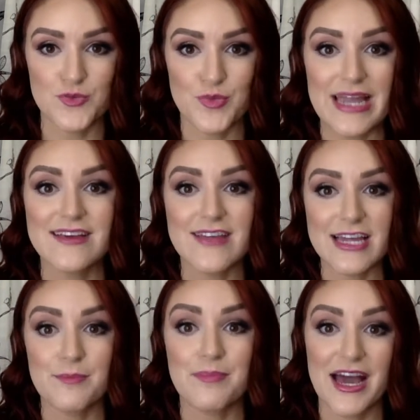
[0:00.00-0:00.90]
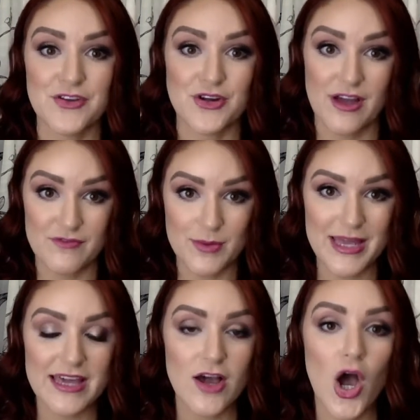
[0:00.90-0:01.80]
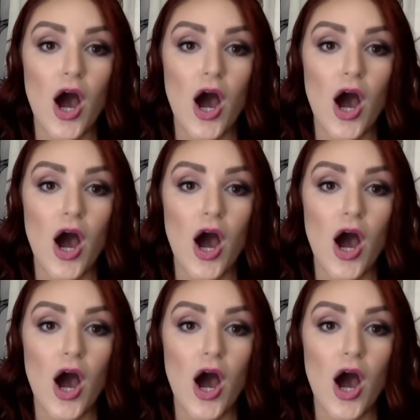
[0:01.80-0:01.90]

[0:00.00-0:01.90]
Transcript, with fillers: regulated by the government